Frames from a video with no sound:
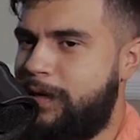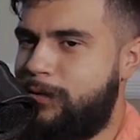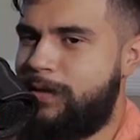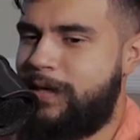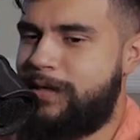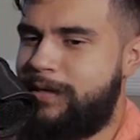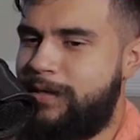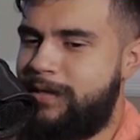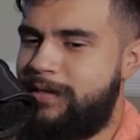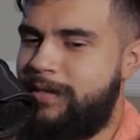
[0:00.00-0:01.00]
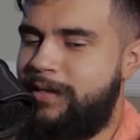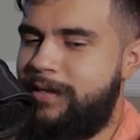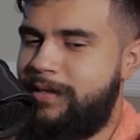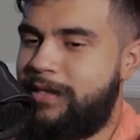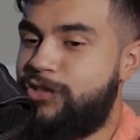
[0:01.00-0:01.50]
I don't like. uh
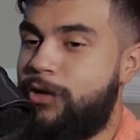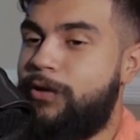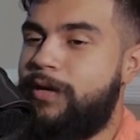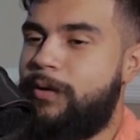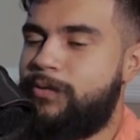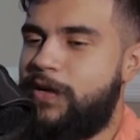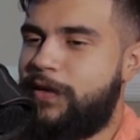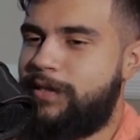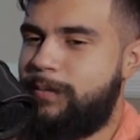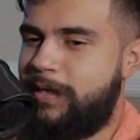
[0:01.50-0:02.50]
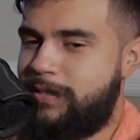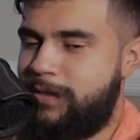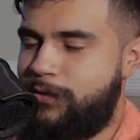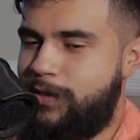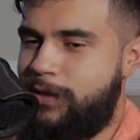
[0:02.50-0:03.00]
like Jerry and I were talking about it
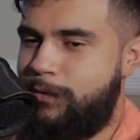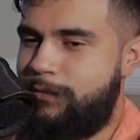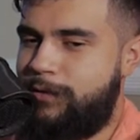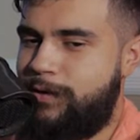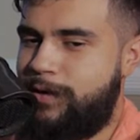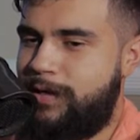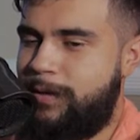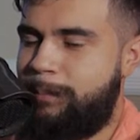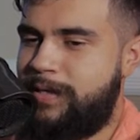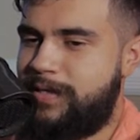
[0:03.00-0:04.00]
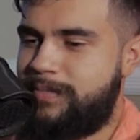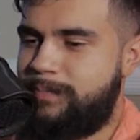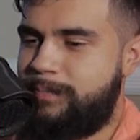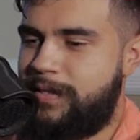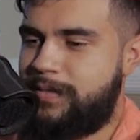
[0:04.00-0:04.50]
the other day over uh, a PS
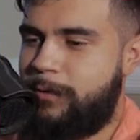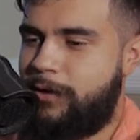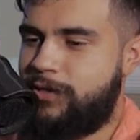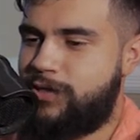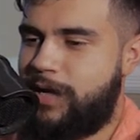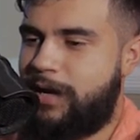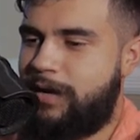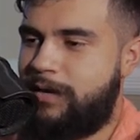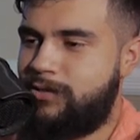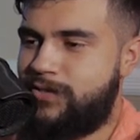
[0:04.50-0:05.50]
PS party chat.